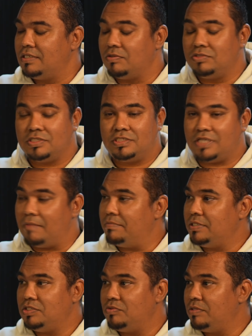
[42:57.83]
Don't just jump
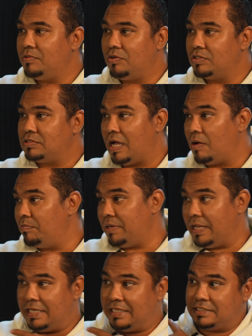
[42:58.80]
into it because now
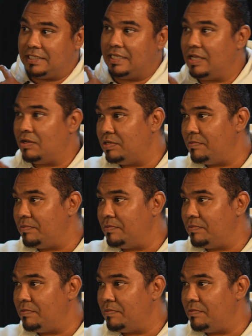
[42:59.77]
Bradley said there on the